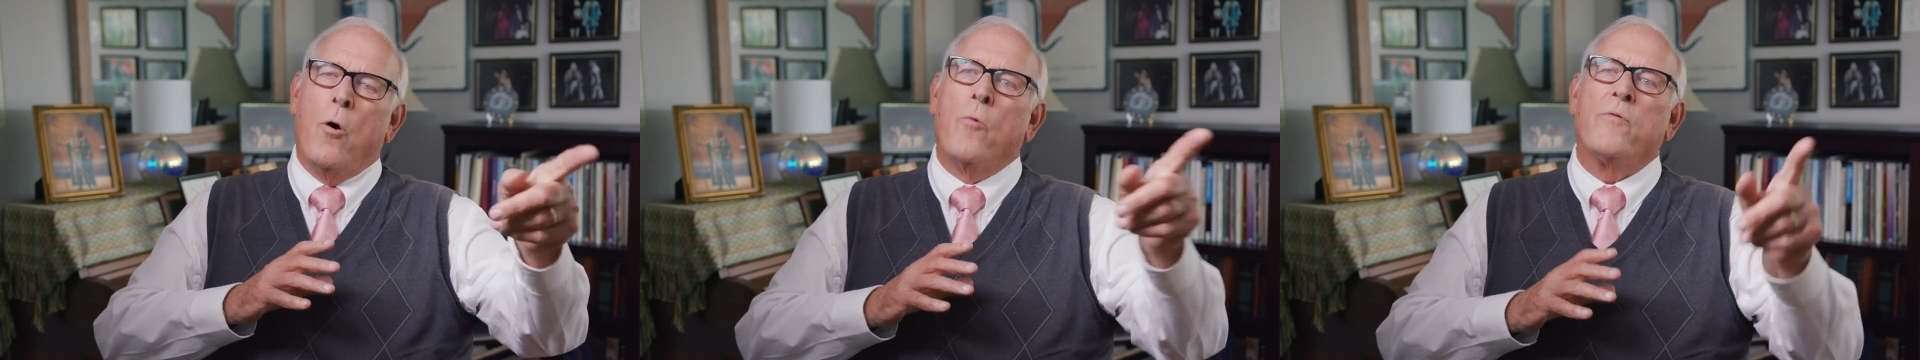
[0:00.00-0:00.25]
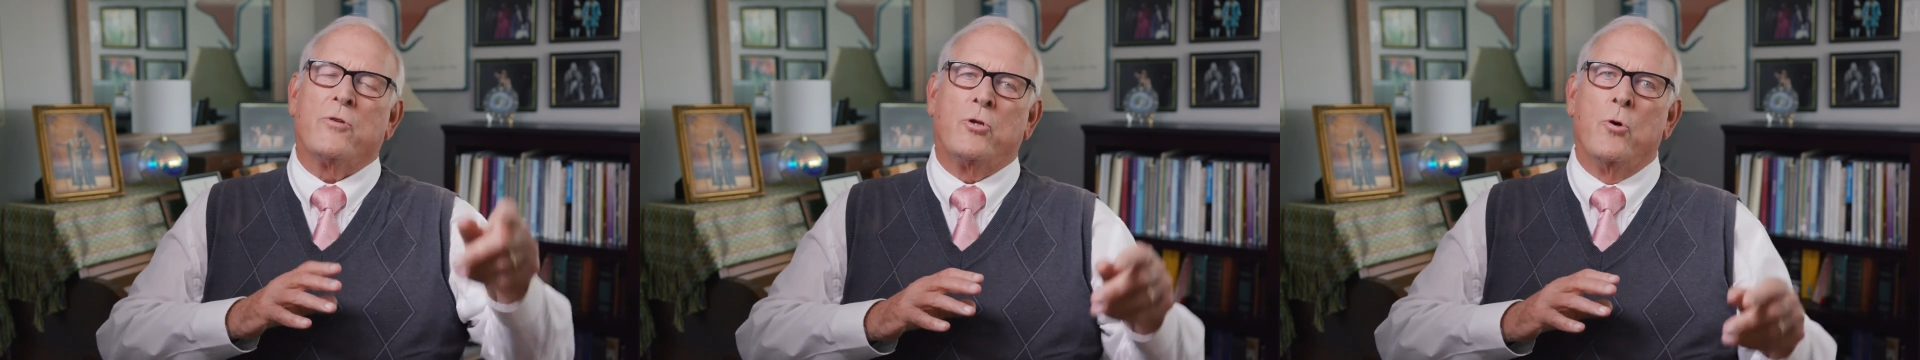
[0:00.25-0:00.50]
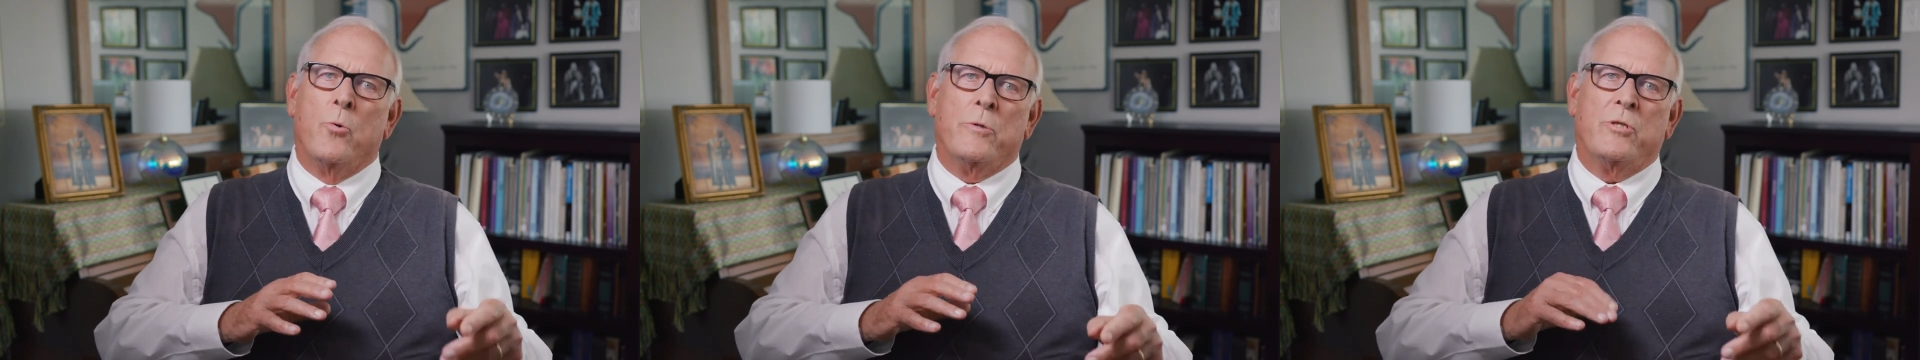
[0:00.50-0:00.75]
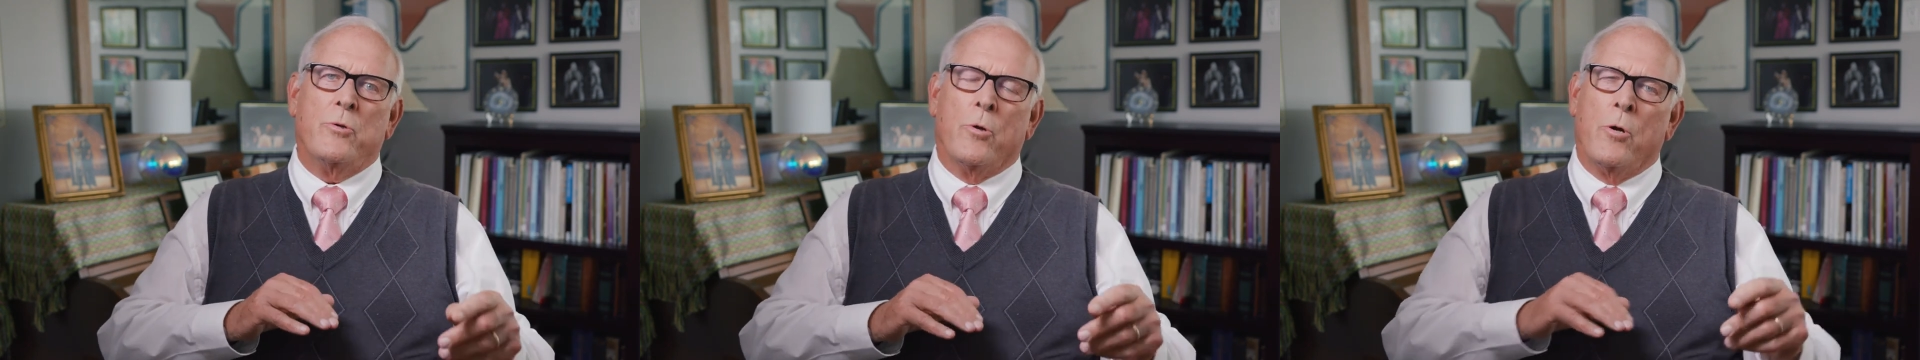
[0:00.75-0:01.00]
overture
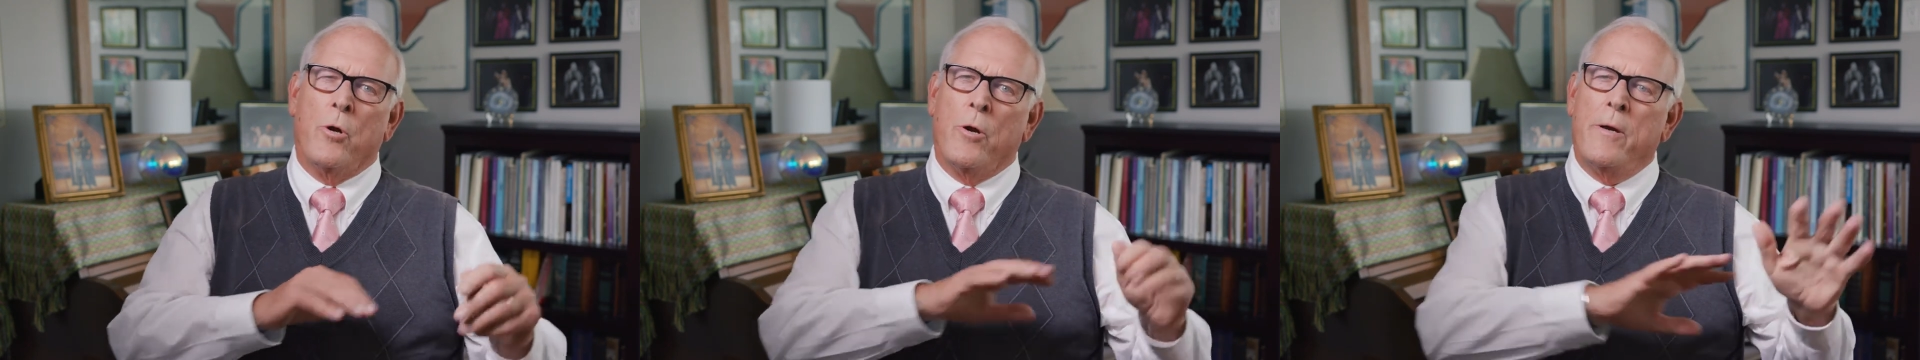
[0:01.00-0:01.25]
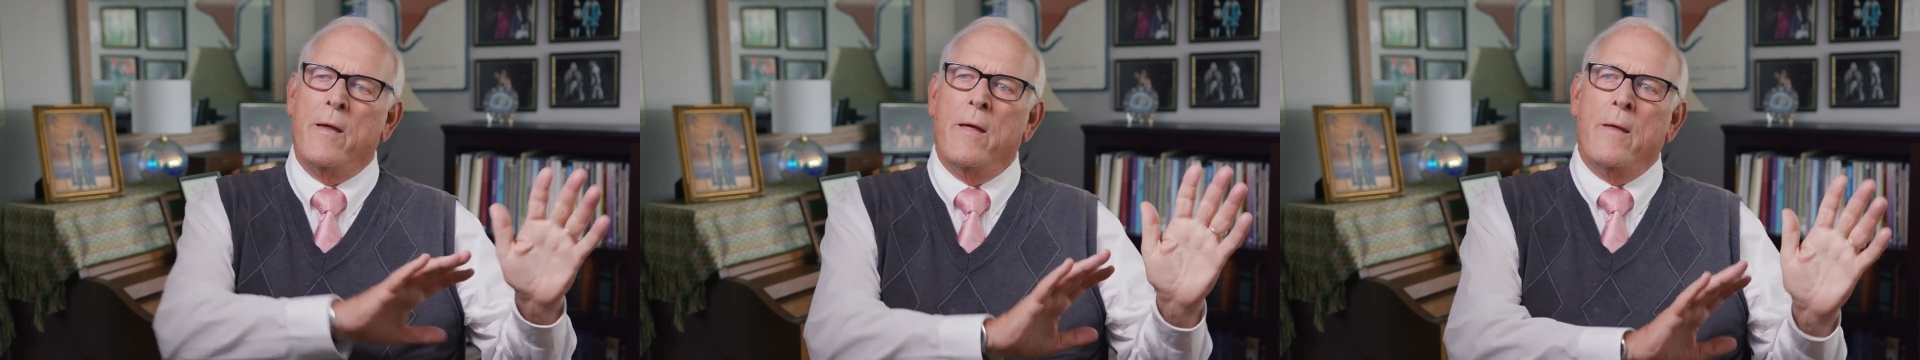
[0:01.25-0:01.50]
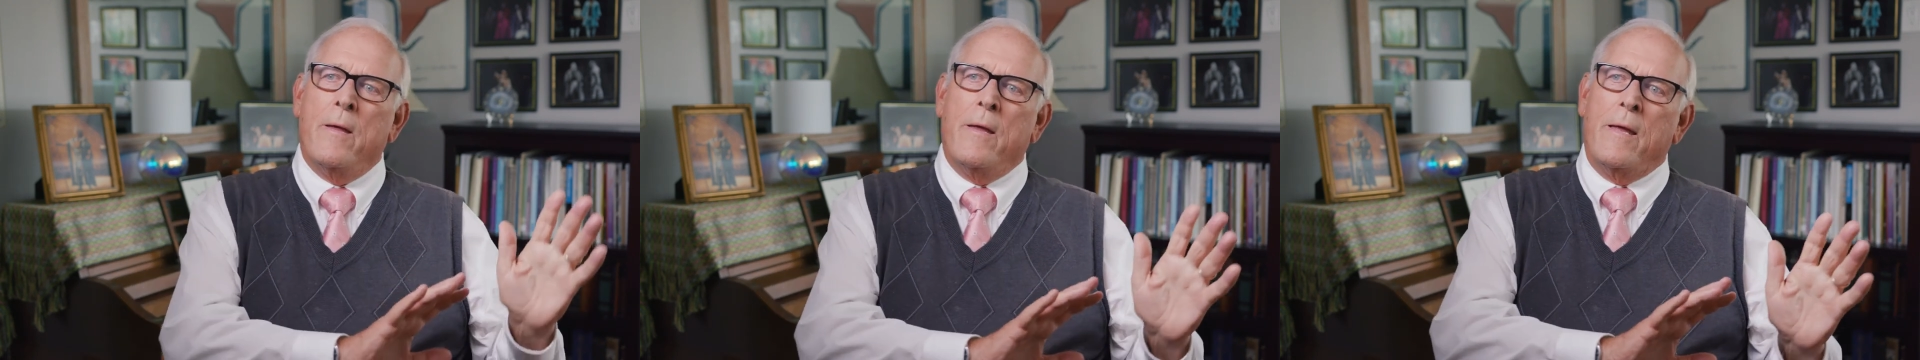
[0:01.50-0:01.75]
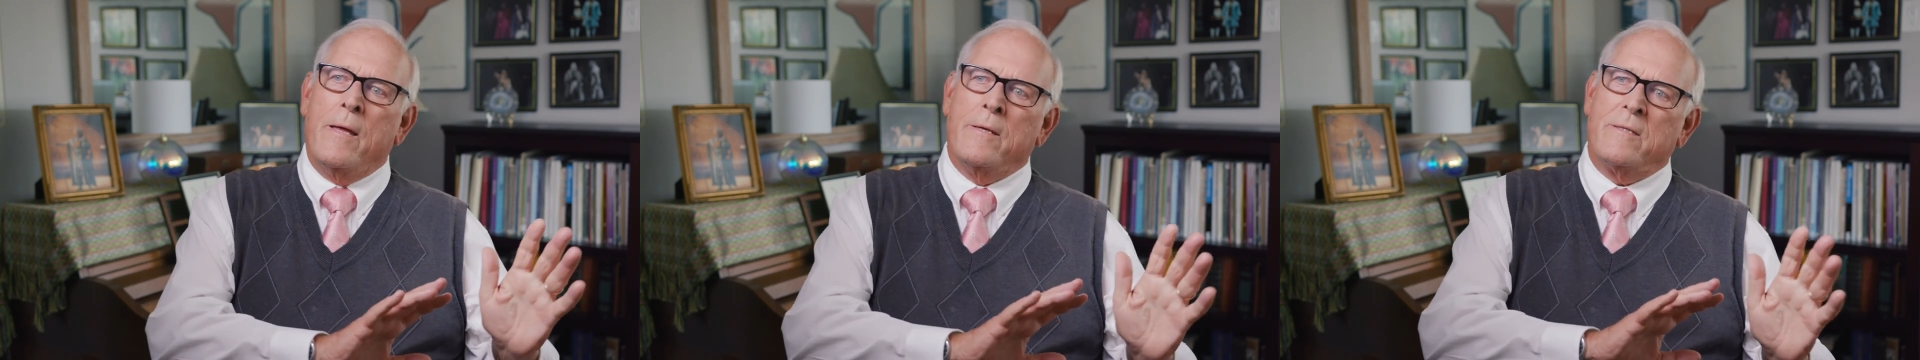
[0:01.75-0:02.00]
which you heard,
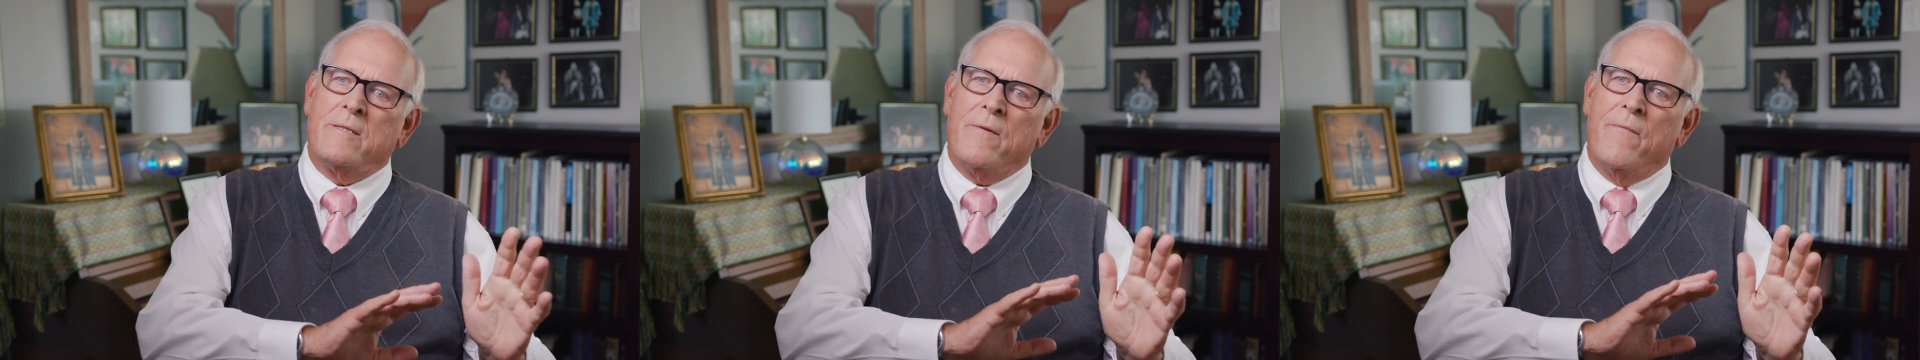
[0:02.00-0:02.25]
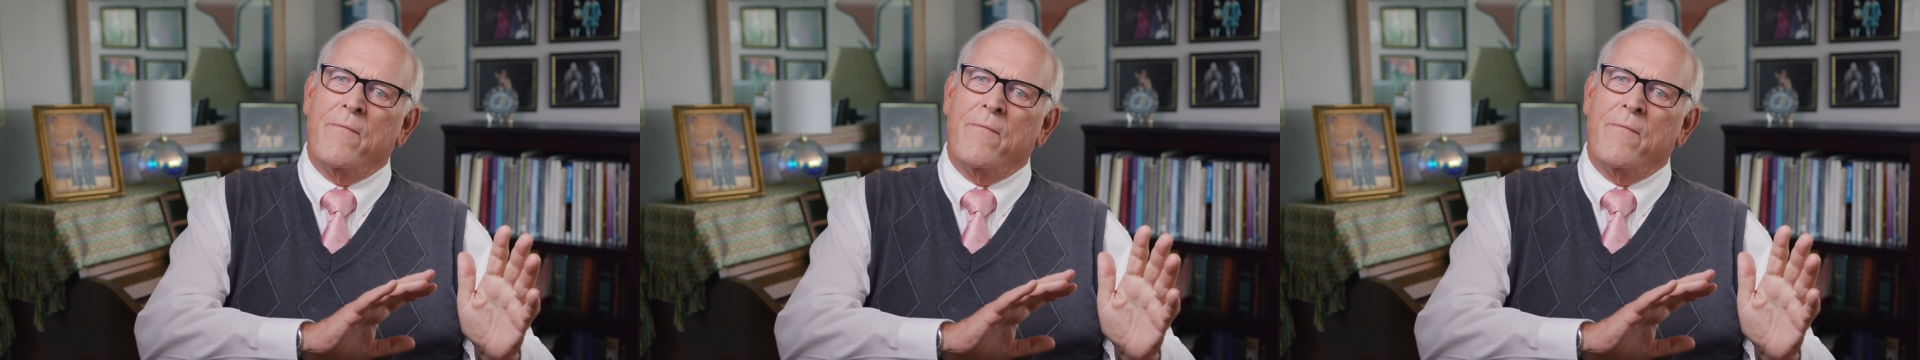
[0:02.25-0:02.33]
is